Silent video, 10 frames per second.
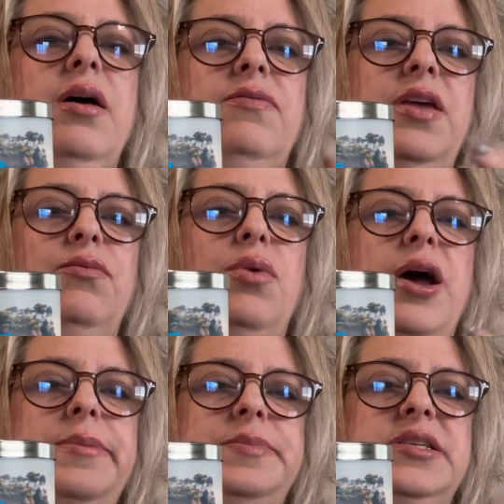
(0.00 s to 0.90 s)
if they've
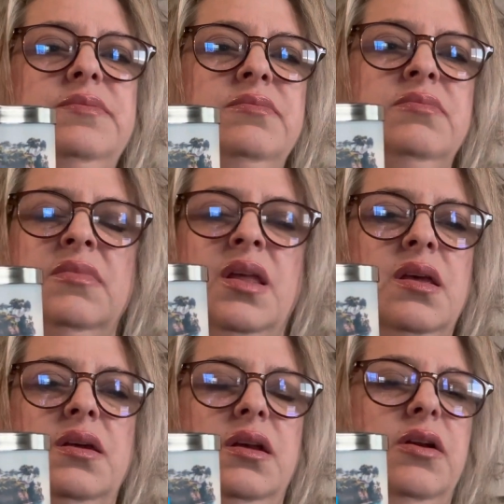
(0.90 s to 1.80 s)
wiped,
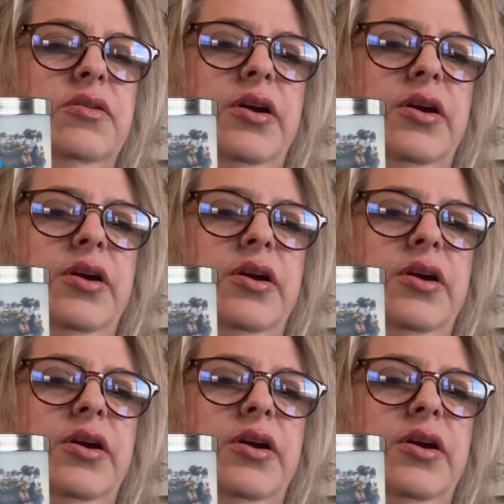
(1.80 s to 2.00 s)
their